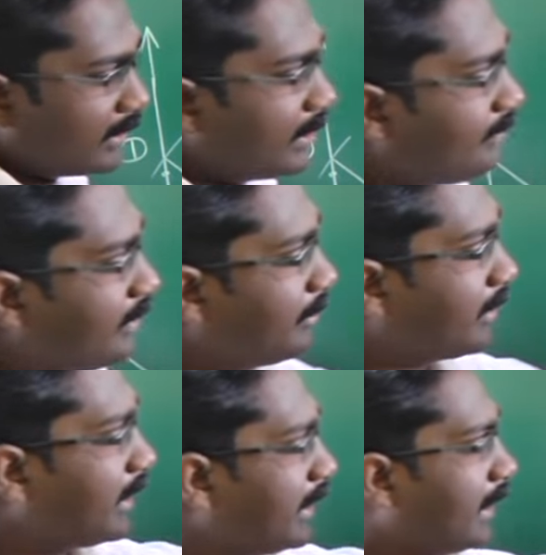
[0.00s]
This format
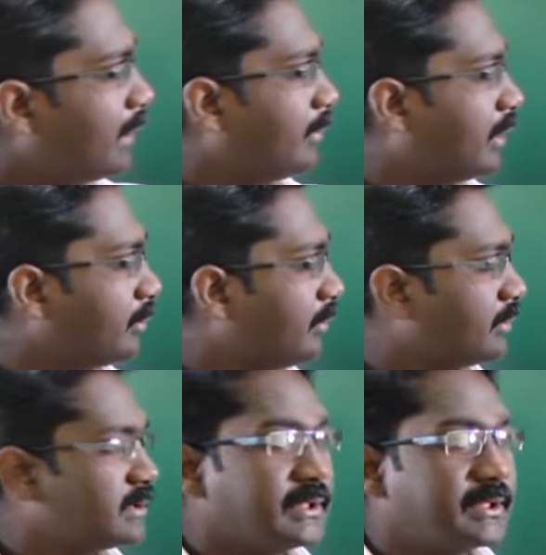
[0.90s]
angle mark
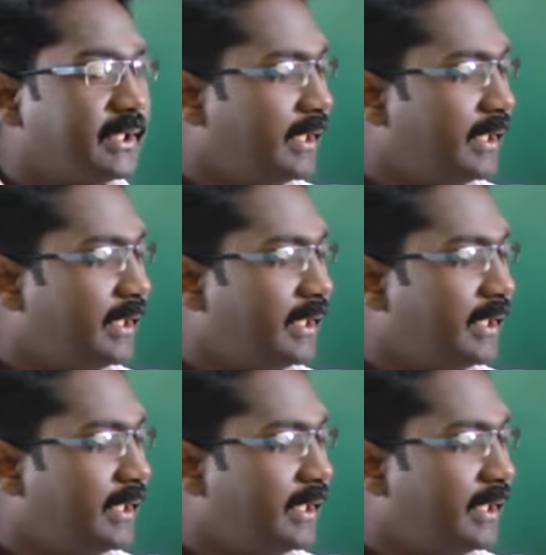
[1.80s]
sixty